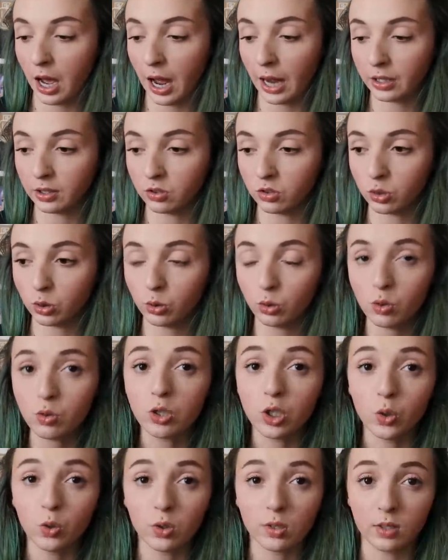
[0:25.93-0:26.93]
I do
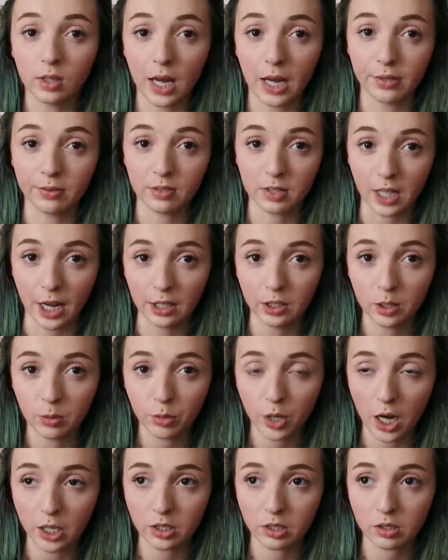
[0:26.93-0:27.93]
use a lot of
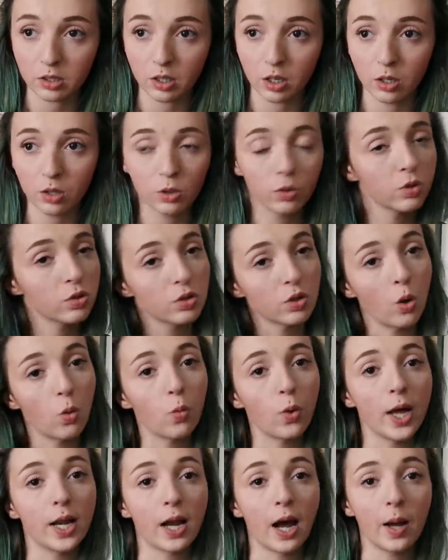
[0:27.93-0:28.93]
styling products though, so
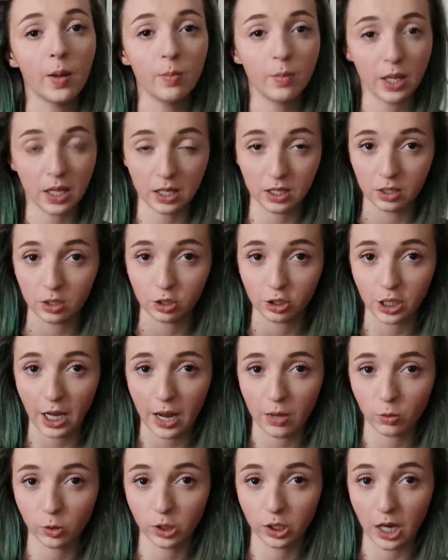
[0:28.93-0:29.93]
when I'm in the
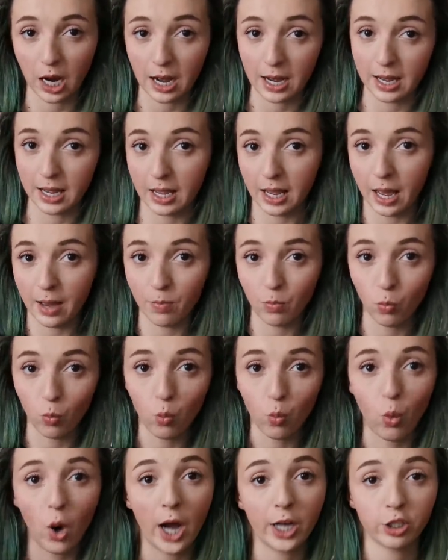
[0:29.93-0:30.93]
shower, I
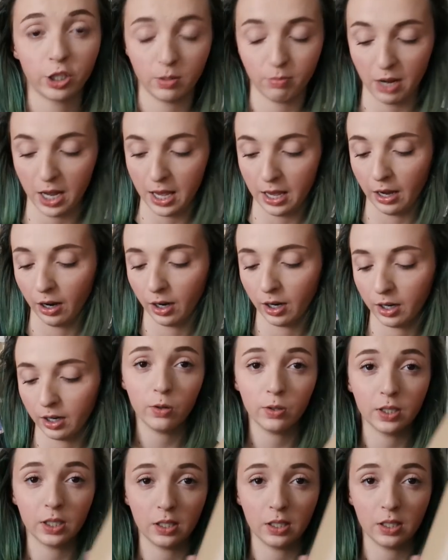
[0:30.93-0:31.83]
am washing my hair.